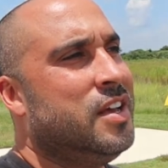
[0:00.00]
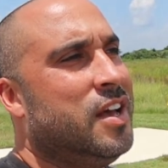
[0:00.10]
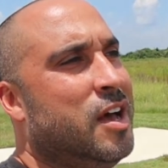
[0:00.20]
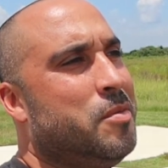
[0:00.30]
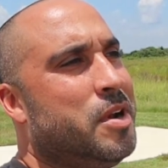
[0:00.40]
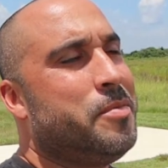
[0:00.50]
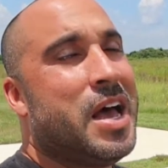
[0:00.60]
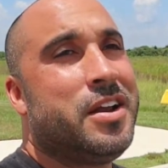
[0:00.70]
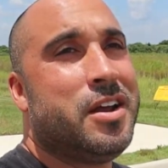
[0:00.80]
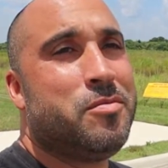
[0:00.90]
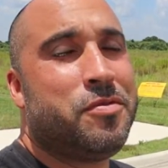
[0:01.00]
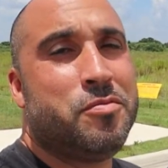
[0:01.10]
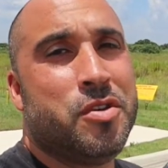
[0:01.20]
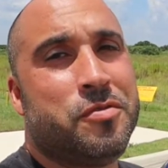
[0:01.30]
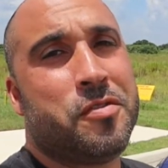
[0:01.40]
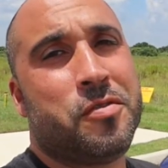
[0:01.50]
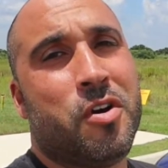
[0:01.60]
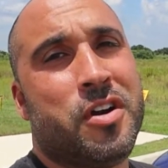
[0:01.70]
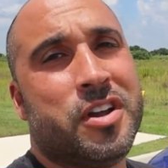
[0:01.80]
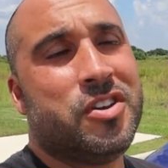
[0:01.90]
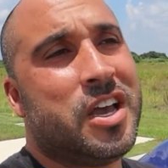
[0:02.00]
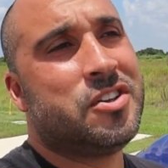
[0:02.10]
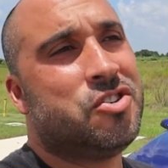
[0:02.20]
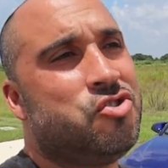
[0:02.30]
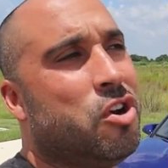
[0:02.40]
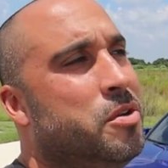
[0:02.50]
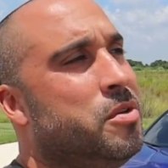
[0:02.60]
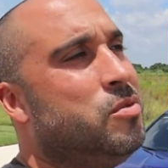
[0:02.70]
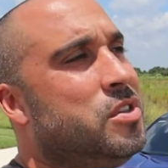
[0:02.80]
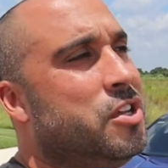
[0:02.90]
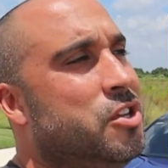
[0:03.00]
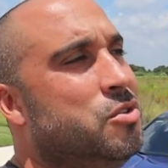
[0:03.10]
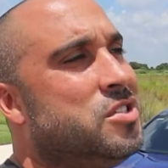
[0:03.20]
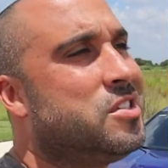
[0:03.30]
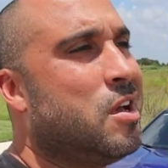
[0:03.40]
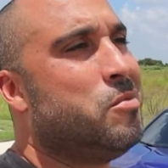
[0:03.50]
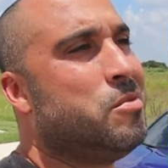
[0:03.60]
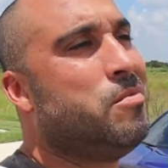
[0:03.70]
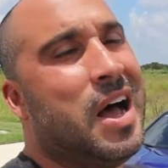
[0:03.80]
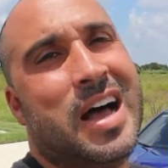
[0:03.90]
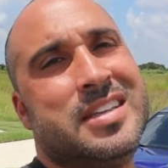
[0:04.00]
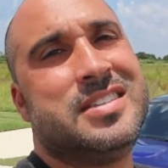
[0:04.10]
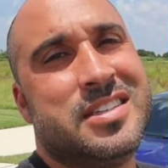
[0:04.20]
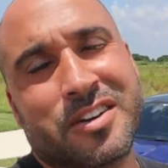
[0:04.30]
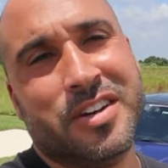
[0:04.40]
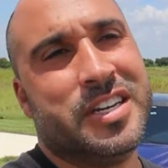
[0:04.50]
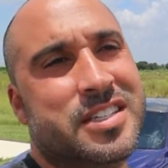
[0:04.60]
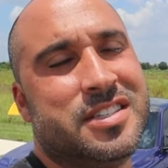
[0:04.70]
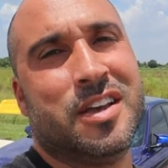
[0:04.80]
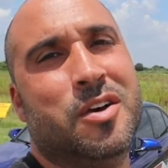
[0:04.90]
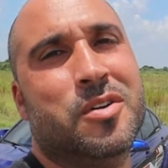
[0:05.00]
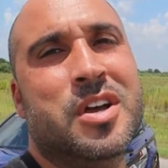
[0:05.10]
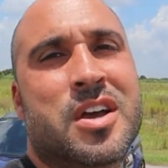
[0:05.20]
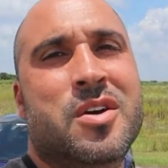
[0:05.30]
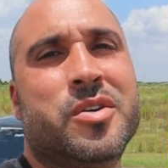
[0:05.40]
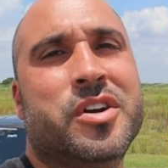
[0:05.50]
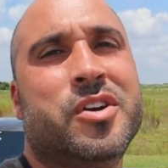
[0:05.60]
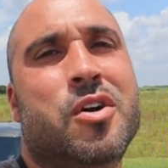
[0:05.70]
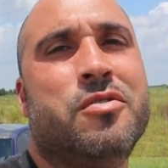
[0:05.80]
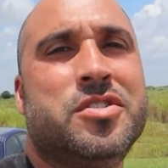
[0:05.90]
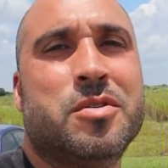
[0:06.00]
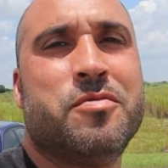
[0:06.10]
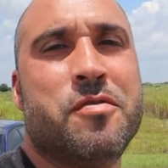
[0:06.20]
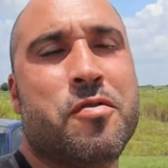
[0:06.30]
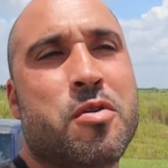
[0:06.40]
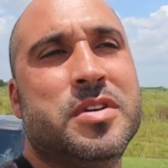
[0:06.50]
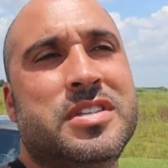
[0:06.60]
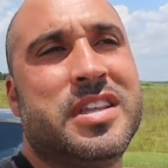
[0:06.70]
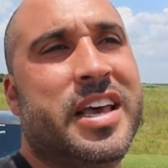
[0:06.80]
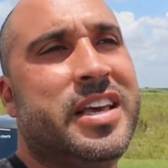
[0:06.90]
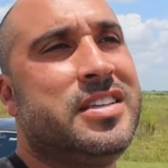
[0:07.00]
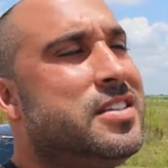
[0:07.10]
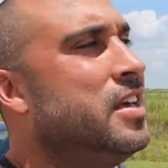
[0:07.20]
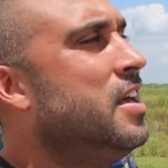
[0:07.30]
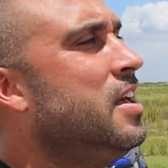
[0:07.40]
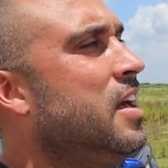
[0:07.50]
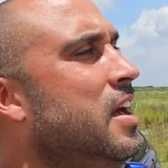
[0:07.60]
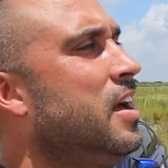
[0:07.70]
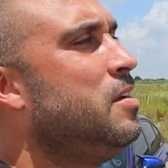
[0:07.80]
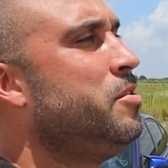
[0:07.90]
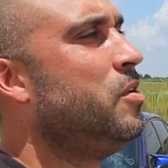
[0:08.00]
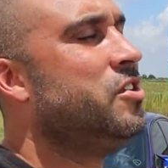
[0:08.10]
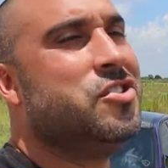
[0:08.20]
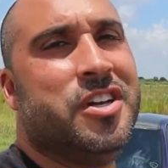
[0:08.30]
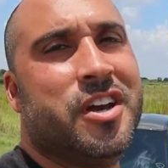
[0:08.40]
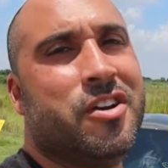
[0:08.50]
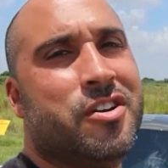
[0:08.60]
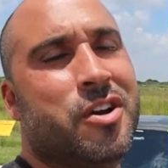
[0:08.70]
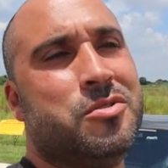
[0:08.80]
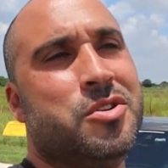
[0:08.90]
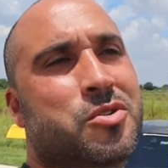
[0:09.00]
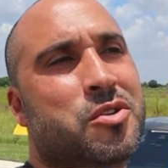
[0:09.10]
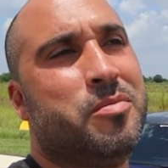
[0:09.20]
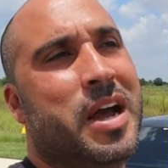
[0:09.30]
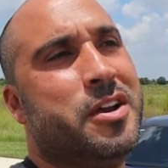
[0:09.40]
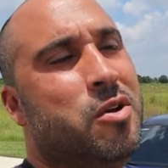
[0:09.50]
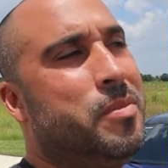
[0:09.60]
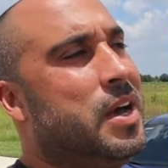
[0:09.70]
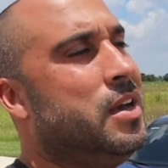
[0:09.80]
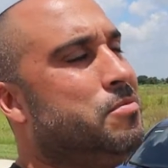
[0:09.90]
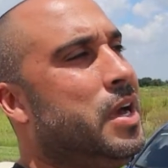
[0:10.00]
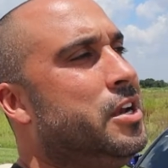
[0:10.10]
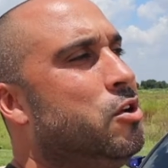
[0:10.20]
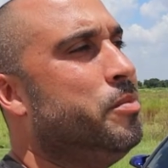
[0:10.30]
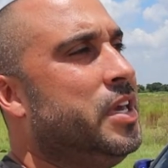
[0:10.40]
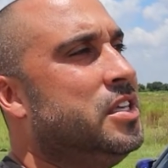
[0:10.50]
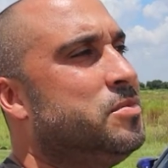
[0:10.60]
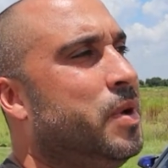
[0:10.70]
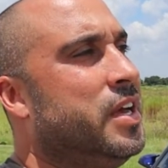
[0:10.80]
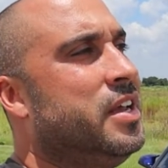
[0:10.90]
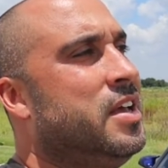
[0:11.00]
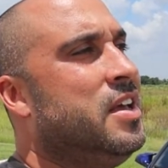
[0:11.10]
But I'm out here in beautiful Florida, and you guys are joining me with the new Summer Mod Series. So we're gonna go over some performance things. I'm no engineer or no tuner by no means, but